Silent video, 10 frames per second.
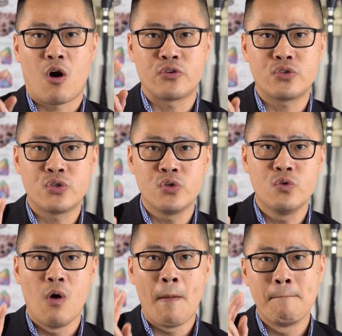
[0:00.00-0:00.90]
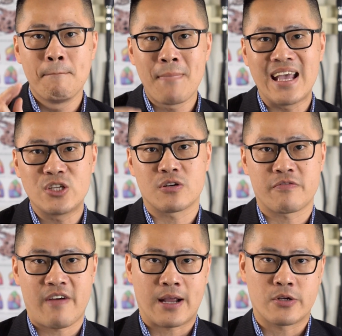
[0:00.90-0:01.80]
on two major
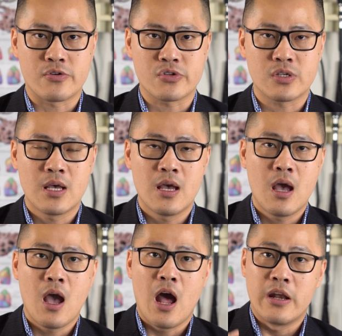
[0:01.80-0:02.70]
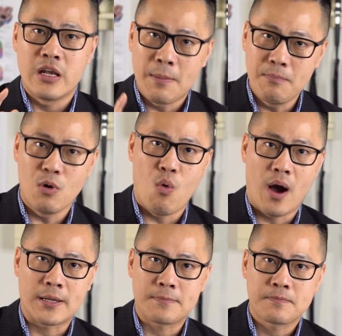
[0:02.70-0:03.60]
factors. Number
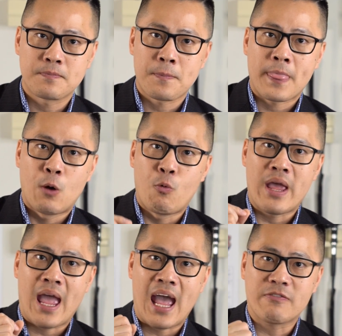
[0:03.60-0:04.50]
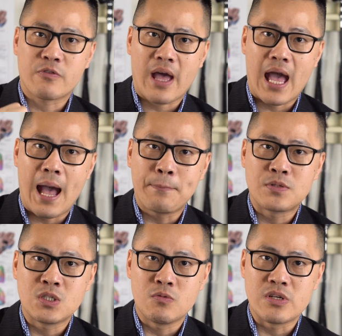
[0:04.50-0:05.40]
one, we have to
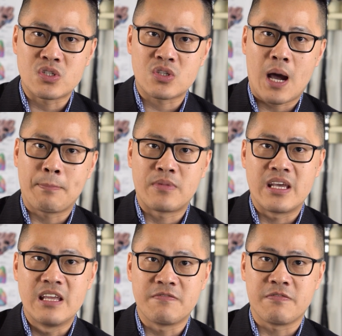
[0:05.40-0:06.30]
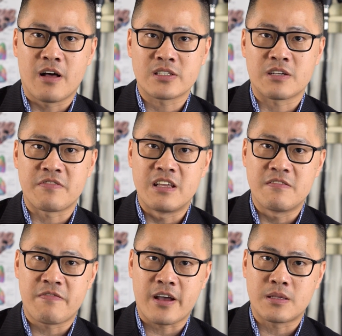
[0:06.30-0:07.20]
absolutely stop the influx of
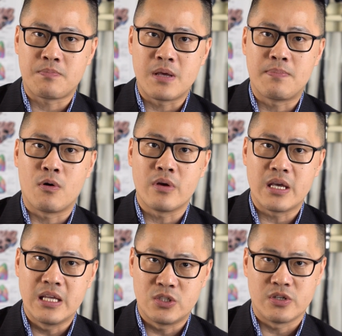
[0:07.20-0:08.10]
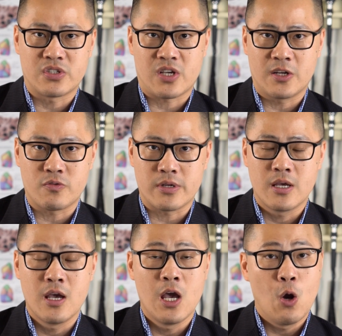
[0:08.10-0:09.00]
infected people into this country,
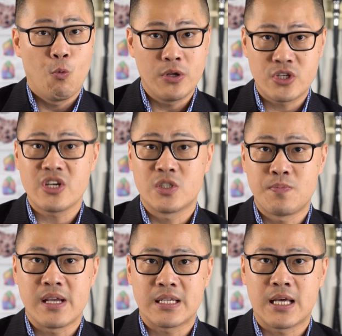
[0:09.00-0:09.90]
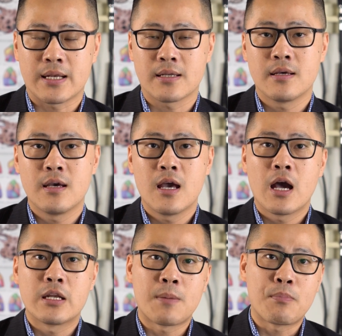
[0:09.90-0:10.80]
which is being done.
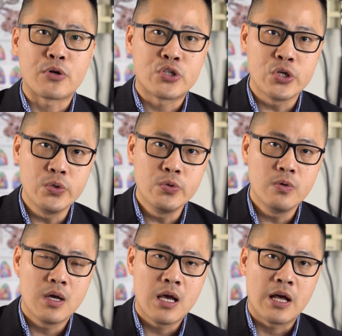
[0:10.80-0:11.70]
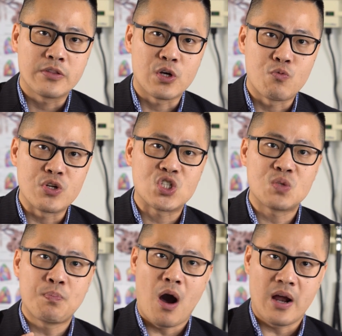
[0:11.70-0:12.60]
Number two, the
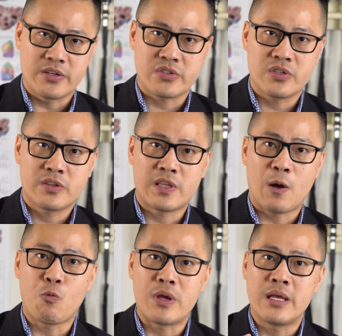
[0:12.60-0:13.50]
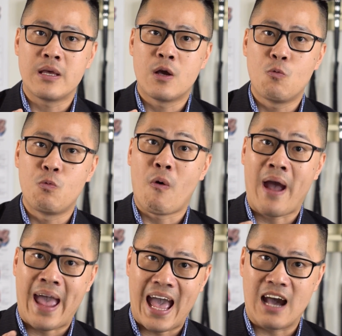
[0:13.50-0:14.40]
response that we will
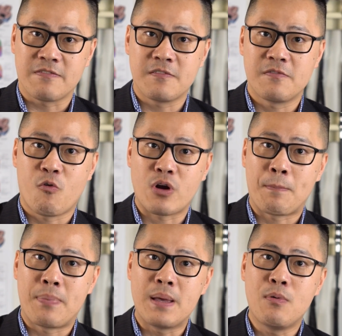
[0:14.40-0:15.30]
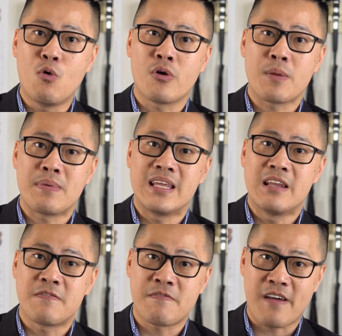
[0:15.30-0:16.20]
have for the people who are to be
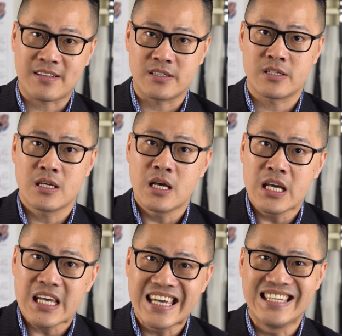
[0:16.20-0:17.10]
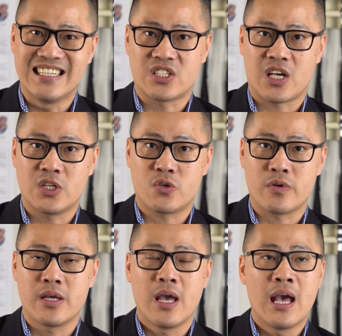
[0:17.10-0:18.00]
infected in this
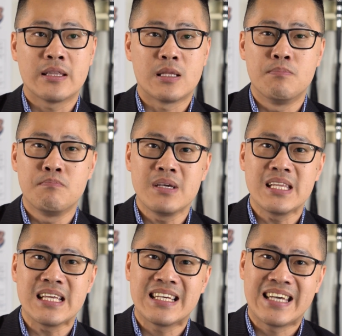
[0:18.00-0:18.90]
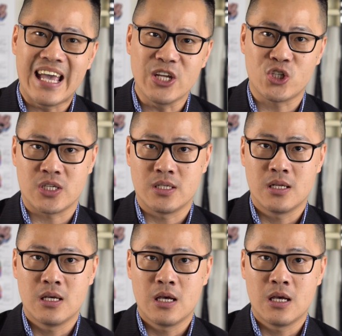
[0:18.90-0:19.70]
country, the mitigation